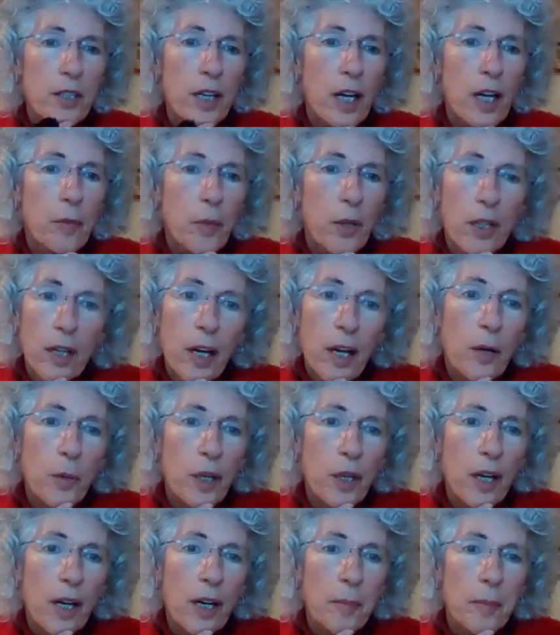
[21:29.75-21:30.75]

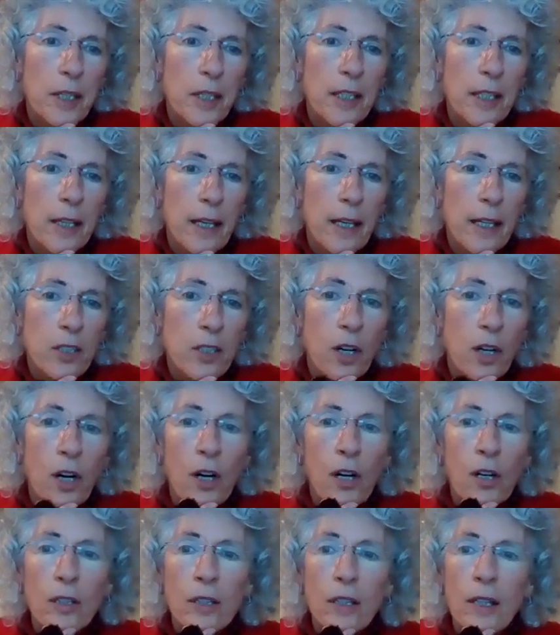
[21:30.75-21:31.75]
Kawakami et
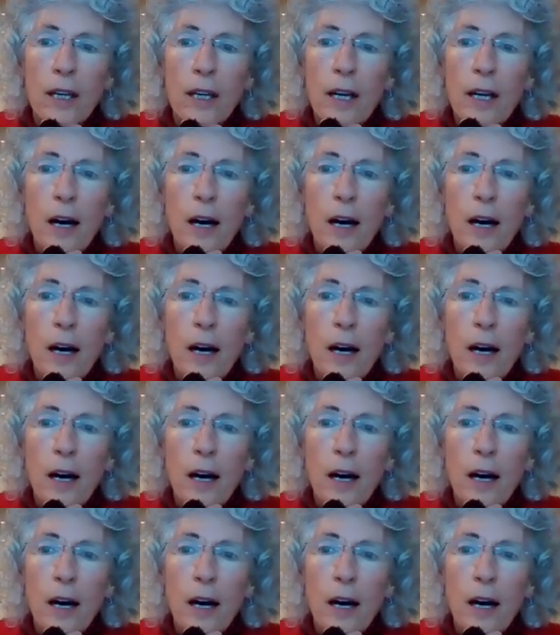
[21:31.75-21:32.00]
al.,